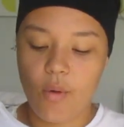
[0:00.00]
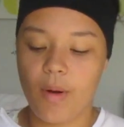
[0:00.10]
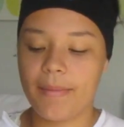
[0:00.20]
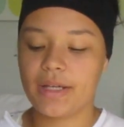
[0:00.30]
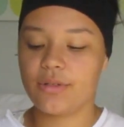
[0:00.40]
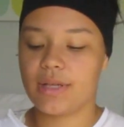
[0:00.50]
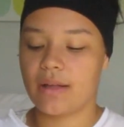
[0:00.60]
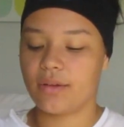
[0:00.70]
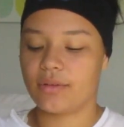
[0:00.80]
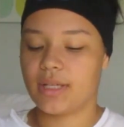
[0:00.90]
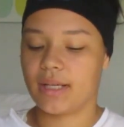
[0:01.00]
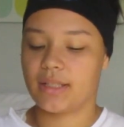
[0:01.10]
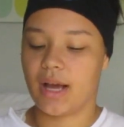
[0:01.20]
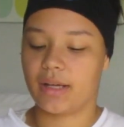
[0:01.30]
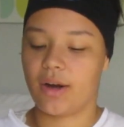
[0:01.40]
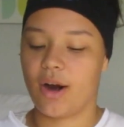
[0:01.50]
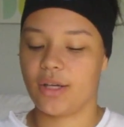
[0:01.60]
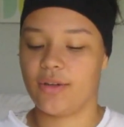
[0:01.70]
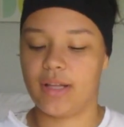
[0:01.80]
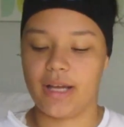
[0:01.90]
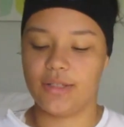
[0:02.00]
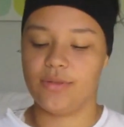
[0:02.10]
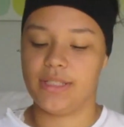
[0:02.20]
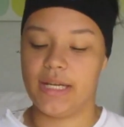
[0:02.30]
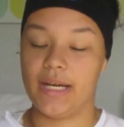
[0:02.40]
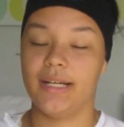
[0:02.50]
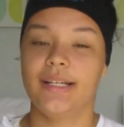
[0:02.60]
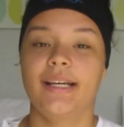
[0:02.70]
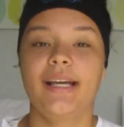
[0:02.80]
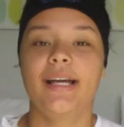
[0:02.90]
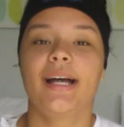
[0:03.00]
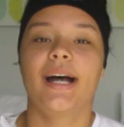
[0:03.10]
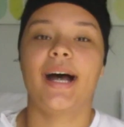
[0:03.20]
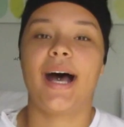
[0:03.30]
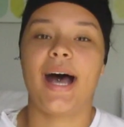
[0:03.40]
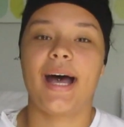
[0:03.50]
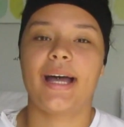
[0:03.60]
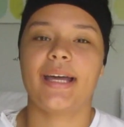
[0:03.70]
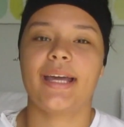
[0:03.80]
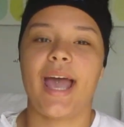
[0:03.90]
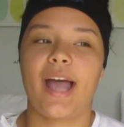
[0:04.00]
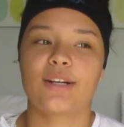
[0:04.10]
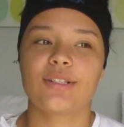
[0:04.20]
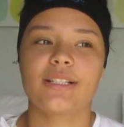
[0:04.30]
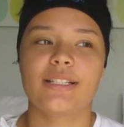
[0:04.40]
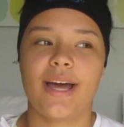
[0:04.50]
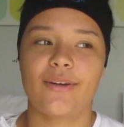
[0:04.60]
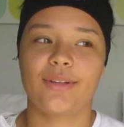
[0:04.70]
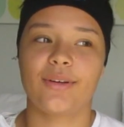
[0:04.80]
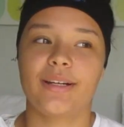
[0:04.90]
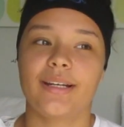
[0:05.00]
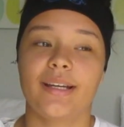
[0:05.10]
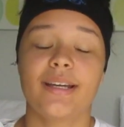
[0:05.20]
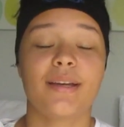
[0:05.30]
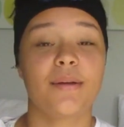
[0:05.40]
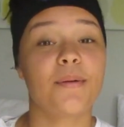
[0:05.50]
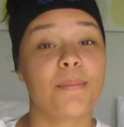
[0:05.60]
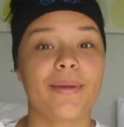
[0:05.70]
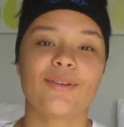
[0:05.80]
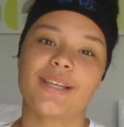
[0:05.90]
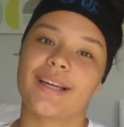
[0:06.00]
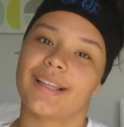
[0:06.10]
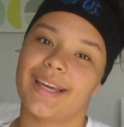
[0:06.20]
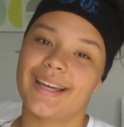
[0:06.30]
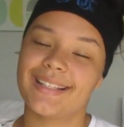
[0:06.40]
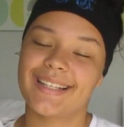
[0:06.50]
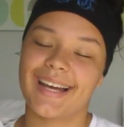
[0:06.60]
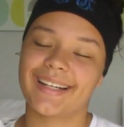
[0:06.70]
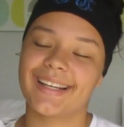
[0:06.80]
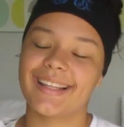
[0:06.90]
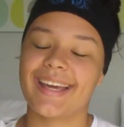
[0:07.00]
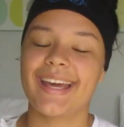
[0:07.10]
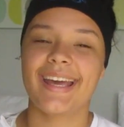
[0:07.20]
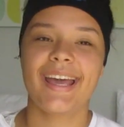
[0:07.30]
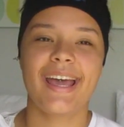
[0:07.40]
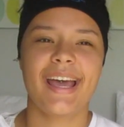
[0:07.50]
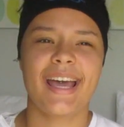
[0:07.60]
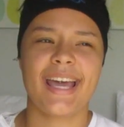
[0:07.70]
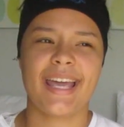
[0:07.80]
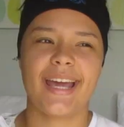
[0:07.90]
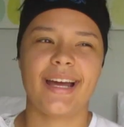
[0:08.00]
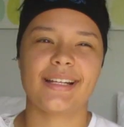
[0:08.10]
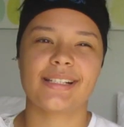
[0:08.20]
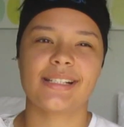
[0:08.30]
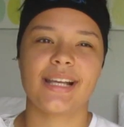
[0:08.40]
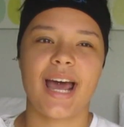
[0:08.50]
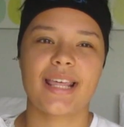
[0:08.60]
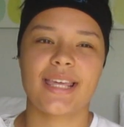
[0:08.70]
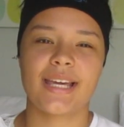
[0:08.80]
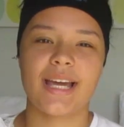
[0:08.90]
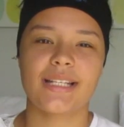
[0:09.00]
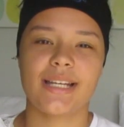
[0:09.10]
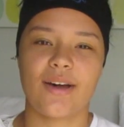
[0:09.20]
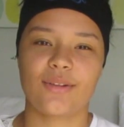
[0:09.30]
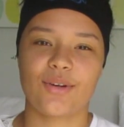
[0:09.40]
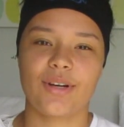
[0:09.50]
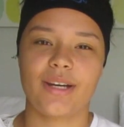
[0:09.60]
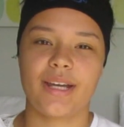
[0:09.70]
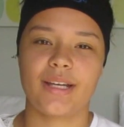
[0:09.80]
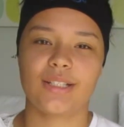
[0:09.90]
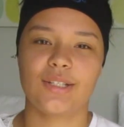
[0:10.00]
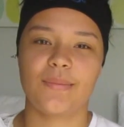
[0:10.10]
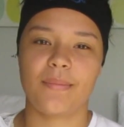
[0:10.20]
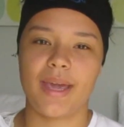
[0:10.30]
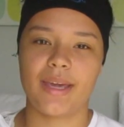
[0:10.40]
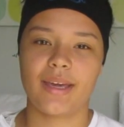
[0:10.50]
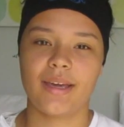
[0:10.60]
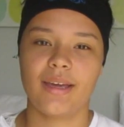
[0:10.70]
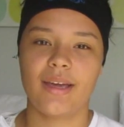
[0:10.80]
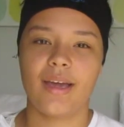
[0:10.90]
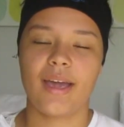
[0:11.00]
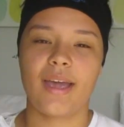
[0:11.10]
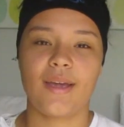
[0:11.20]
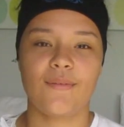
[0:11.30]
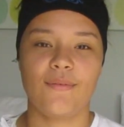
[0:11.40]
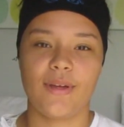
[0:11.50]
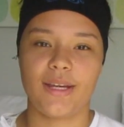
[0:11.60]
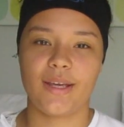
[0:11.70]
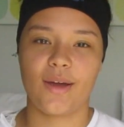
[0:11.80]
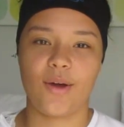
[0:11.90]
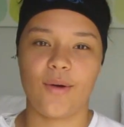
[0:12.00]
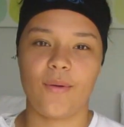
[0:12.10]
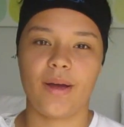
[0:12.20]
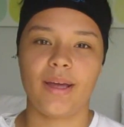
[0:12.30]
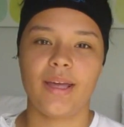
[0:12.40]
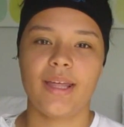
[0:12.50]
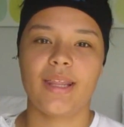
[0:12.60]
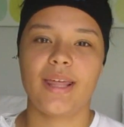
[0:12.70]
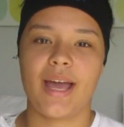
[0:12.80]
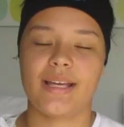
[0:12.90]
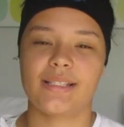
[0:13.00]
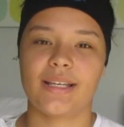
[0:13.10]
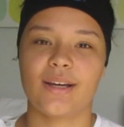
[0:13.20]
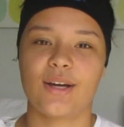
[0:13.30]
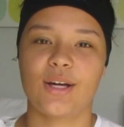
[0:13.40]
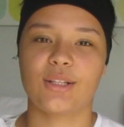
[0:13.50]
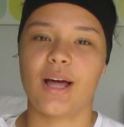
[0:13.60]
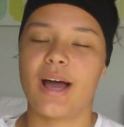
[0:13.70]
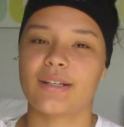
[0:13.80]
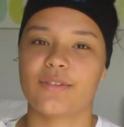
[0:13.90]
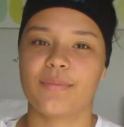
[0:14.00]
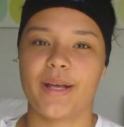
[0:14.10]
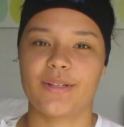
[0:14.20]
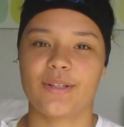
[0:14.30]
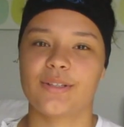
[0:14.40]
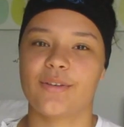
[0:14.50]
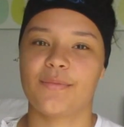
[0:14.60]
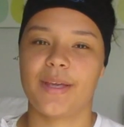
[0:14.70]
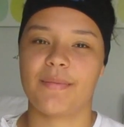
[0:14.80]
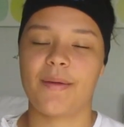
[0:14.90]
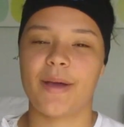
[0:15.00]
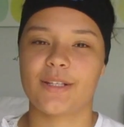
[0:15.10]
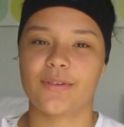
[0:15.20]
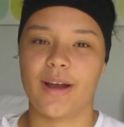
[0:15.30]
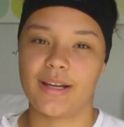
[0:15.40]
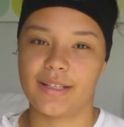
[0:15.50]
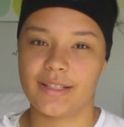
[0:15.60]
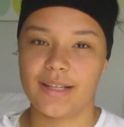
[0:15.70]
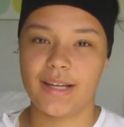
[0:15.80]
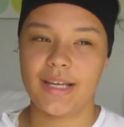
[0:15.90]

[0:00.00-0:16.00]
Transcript: What made you download TikTok and are you glad you did? I actually downloaded Musical.ly, technically, and I think I downloaded it to make a video that is like a collage of pictures of me and my best friend